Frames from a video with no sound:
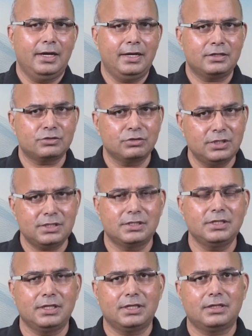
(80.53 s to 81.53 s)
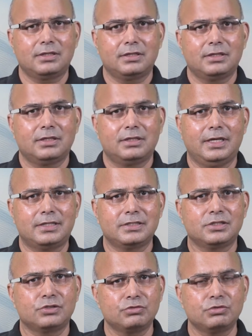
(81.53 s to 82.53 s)
And so this year, that
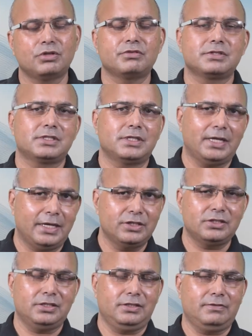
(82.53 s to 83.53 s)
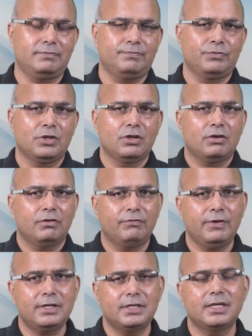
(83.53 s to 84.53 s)
is in 2019,
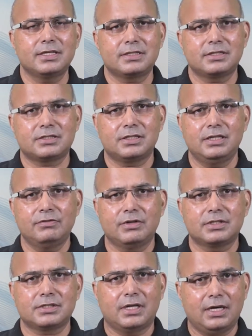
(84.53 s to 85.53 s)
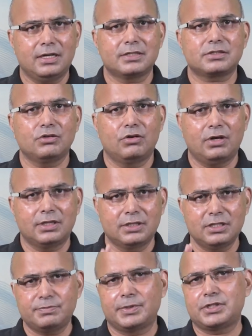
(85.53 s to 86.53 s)
one case study was asked
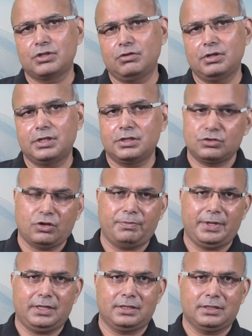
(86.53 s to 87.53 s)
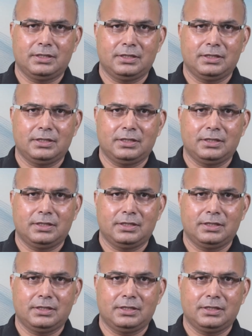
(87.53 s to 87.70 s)
on this particular topic.